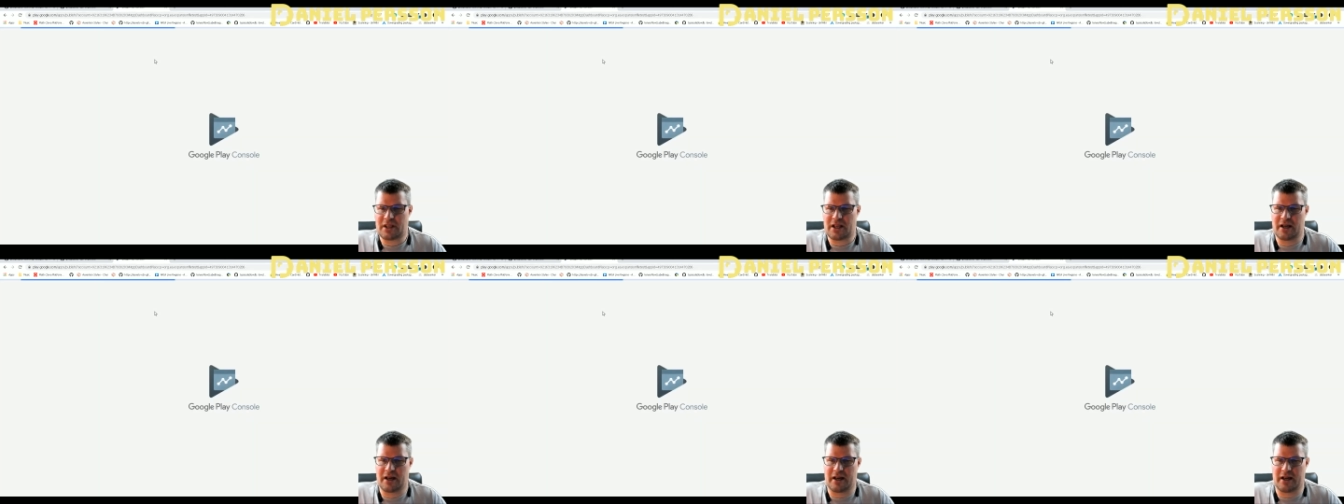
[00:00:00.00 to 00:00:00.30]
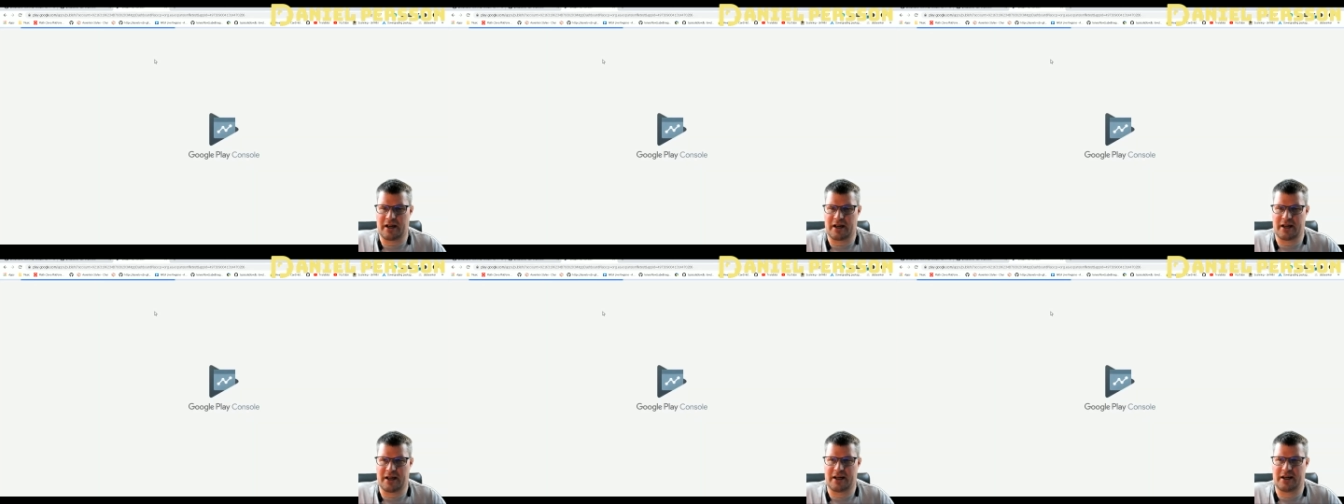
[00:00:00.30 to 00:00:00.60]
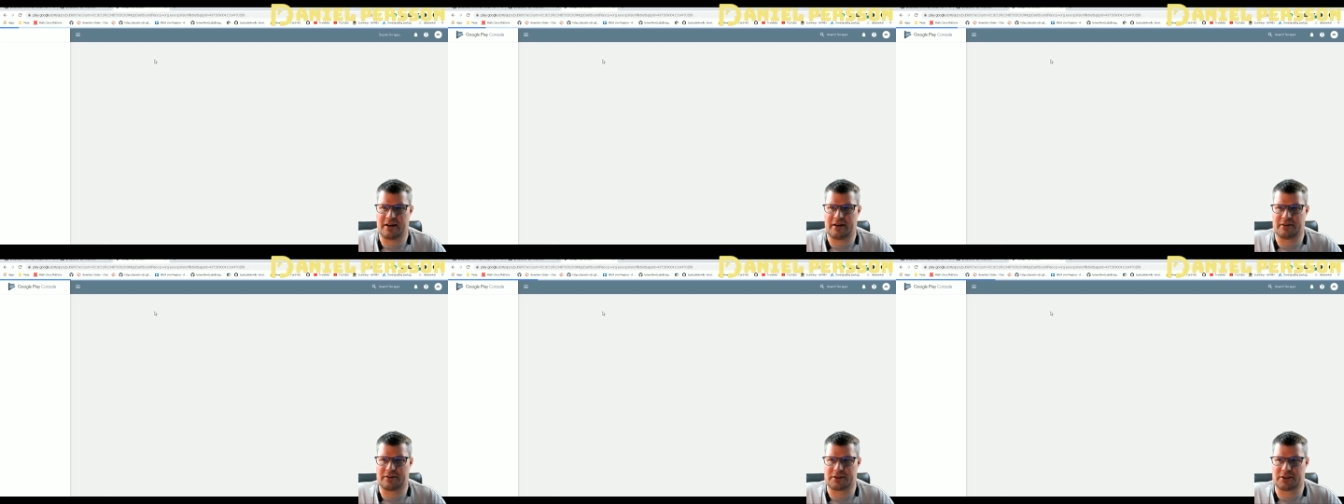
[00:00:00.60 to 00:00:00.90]

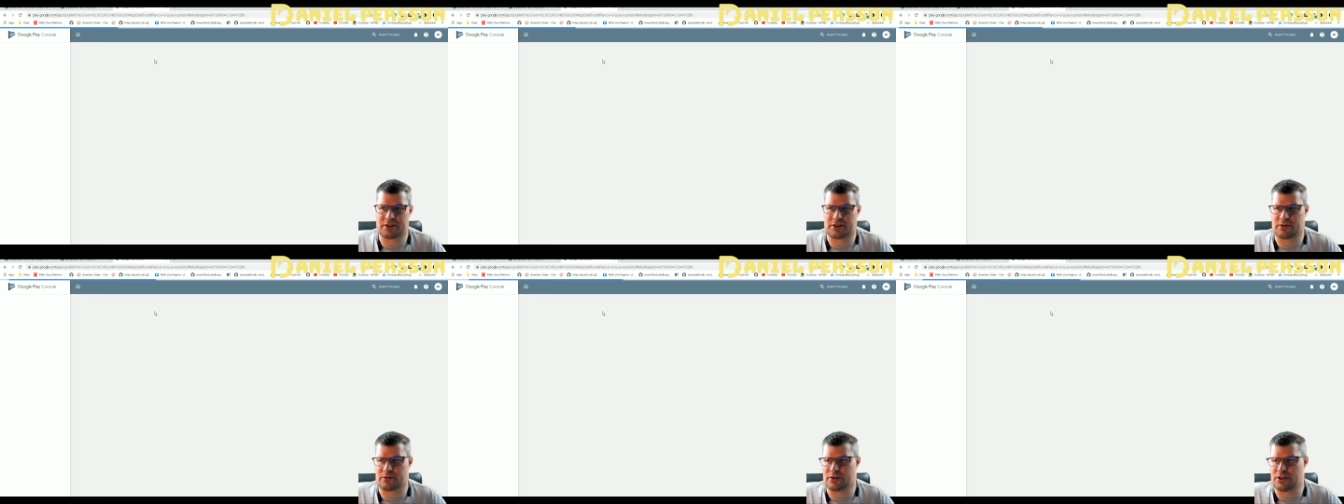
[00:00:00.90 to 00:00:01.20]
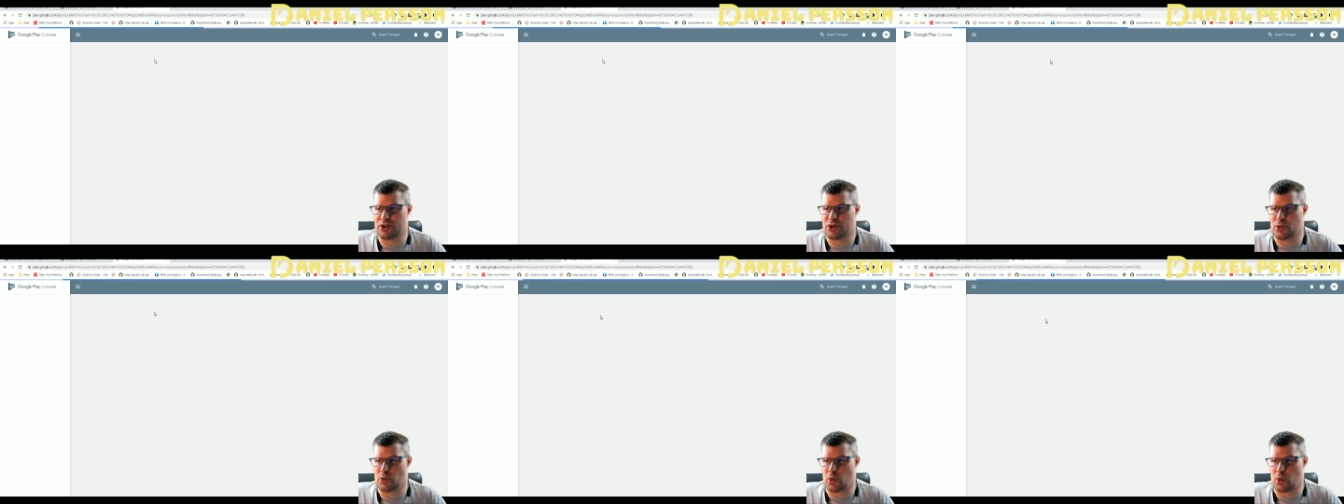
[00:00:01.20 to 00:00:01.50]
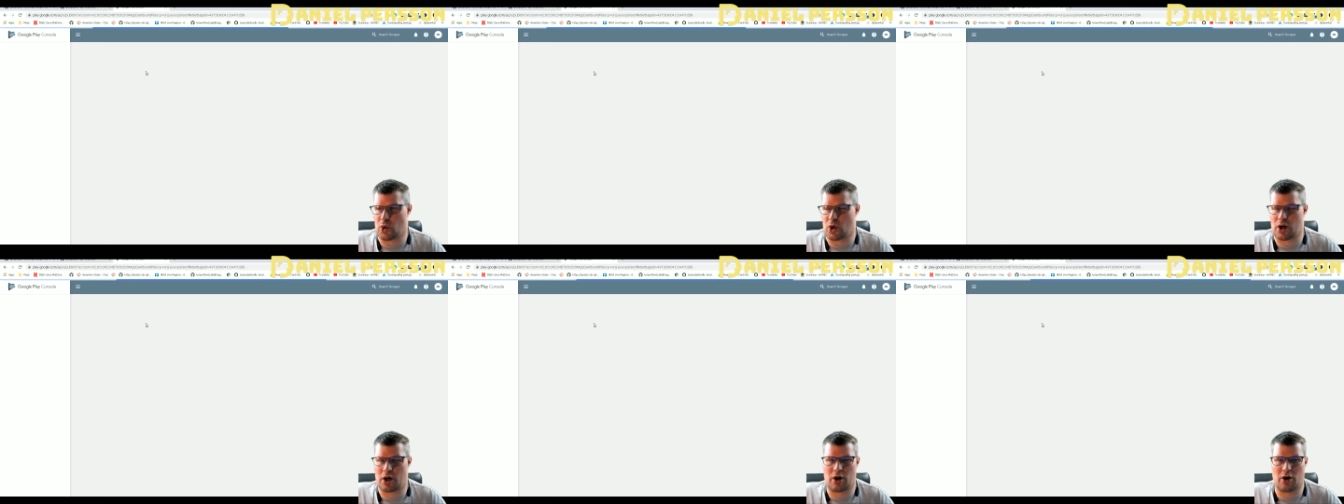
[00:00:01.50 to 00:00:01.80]
uh, you
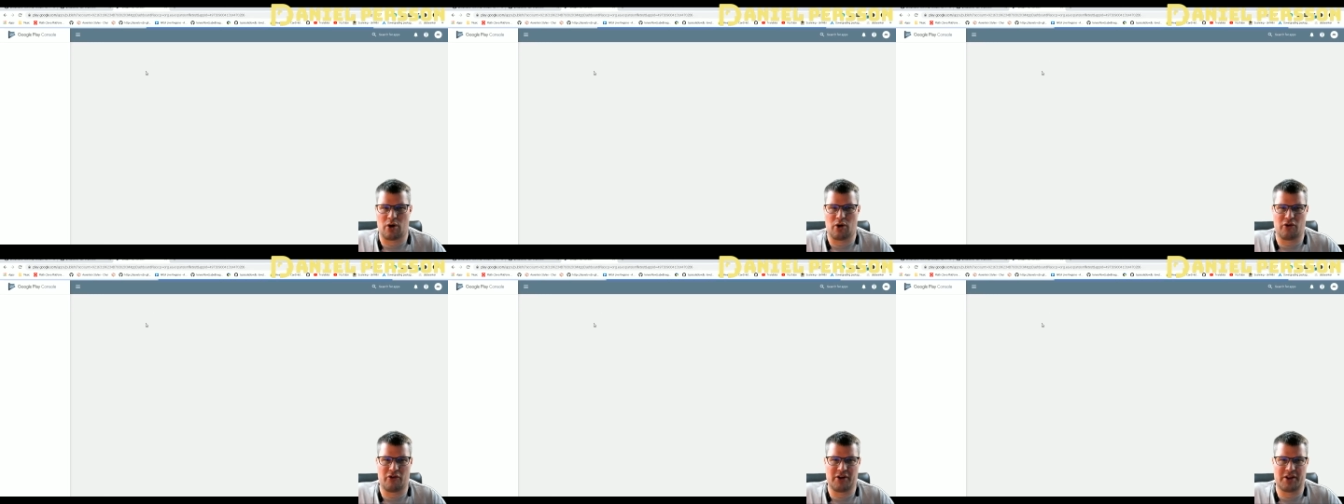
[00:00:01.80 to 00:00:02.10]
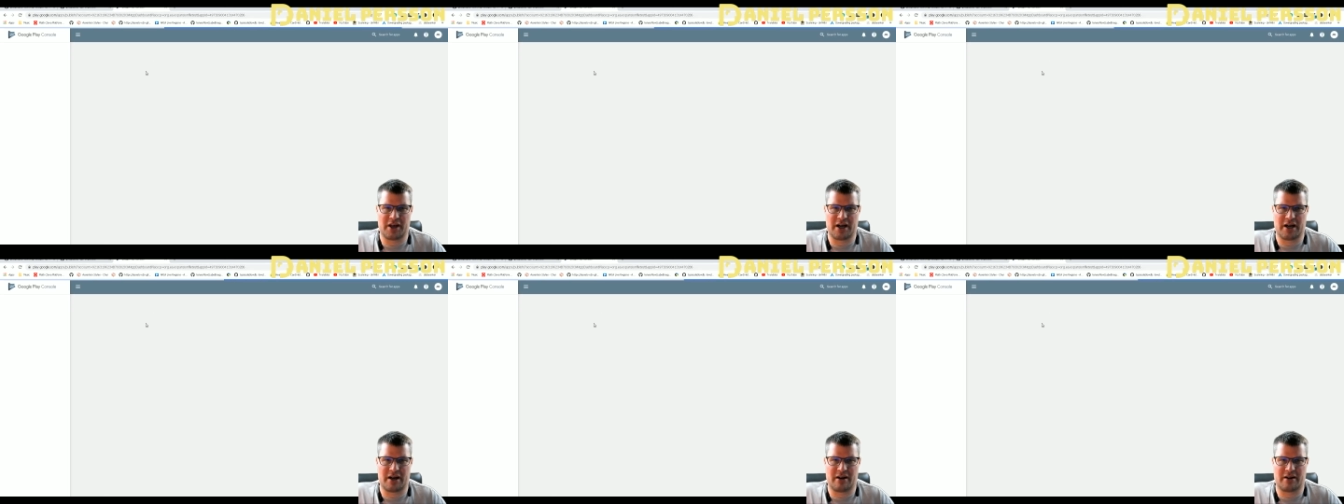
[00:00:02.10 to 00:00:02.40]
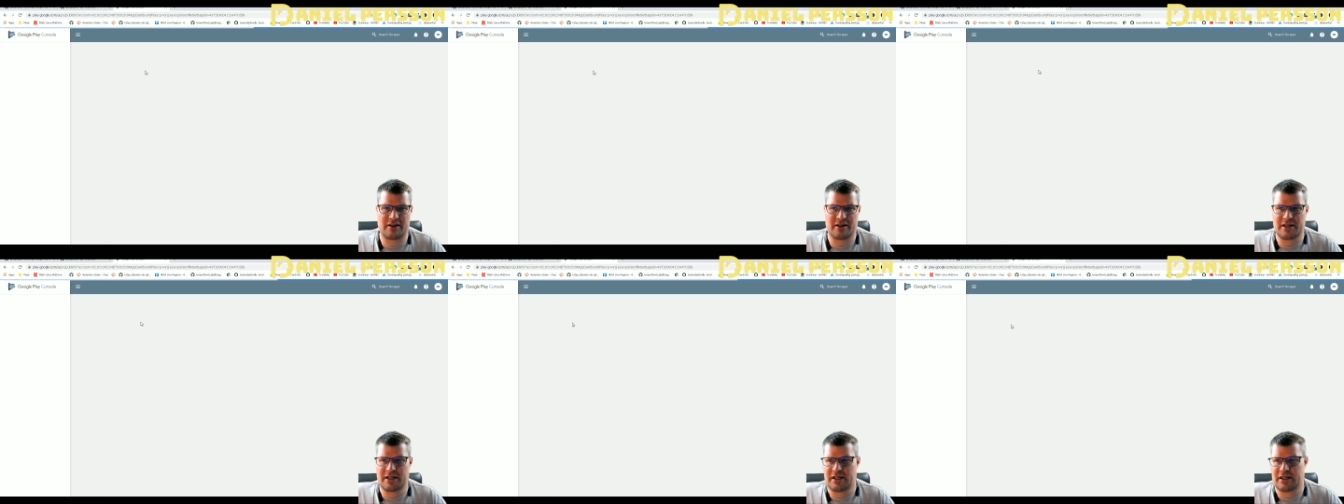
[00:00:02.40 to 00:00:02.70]
walk over there,